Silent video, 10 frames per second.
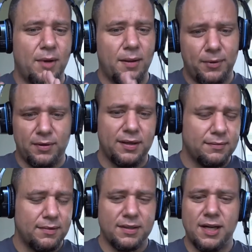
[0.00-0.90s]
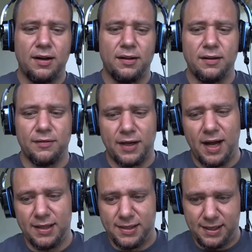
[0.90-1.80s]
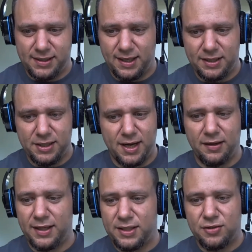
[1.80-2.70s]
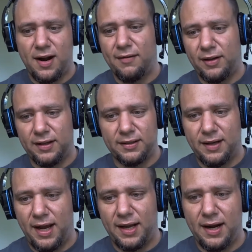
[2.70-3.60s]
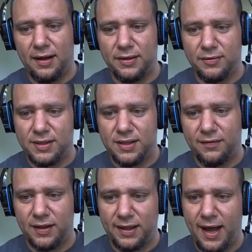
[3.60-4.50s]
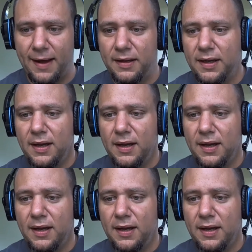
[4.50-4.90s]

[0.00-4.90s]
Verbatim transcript: I'm uploading entirely different content to that channel. That's traveling and hanging out and doing stuff like that.